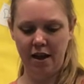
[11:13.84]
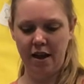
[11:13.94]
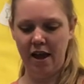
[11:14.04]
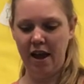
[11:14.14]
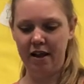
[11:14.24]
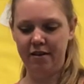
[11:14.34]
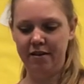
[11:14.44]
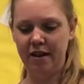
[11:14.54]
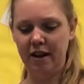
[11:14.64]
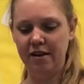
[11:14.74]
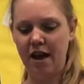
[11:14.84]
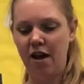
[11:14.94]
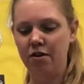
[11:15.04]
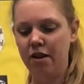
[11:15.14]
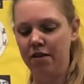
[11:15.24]
And stick it
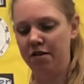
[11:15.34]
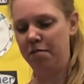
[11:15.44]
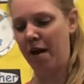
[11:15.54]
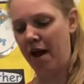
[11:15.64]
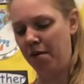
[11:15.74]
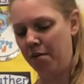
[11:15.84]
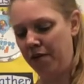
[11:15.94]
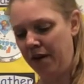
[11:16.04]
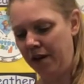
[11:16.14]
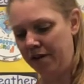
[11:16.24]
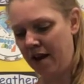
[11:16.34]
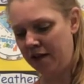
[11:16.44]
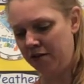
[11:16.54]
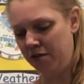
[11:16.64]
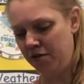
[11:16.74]
down in the spot that is
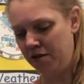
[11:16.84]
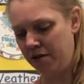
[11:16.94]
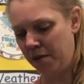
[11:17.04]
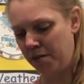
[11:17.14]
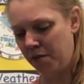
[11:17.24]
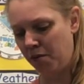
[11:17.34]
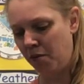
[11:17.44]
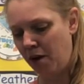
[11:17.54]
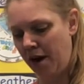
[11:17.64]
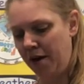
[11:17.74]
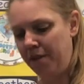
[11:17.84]
next to the number 1.